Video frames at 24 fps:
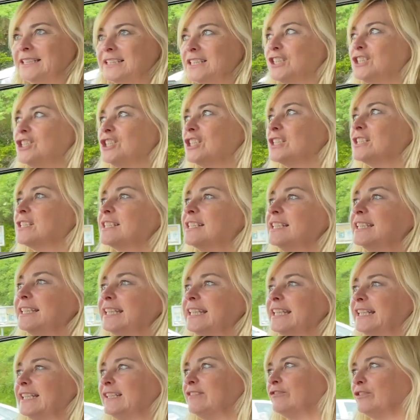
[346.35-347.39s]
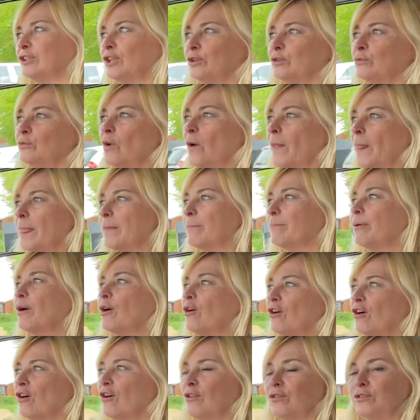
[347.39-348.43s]
to just leave you on the
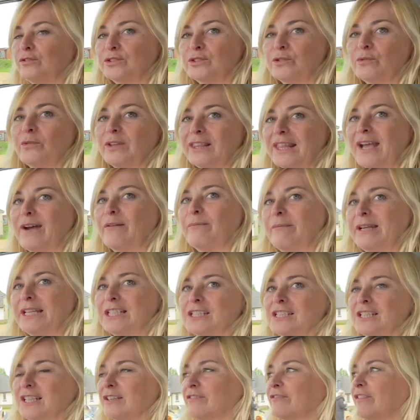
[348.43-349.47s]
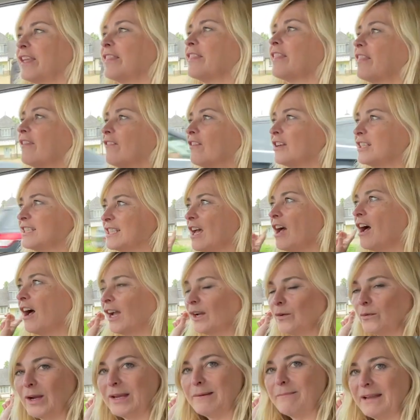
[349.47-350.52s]
potholes without mentioning the fact that there is a
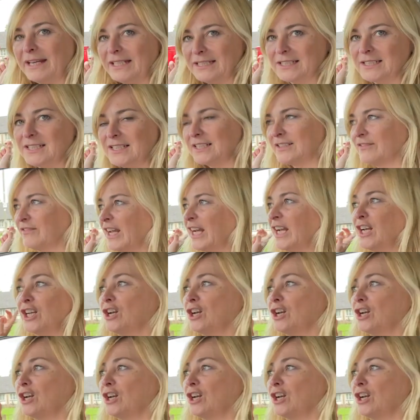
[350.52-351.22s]
highway maintenance van.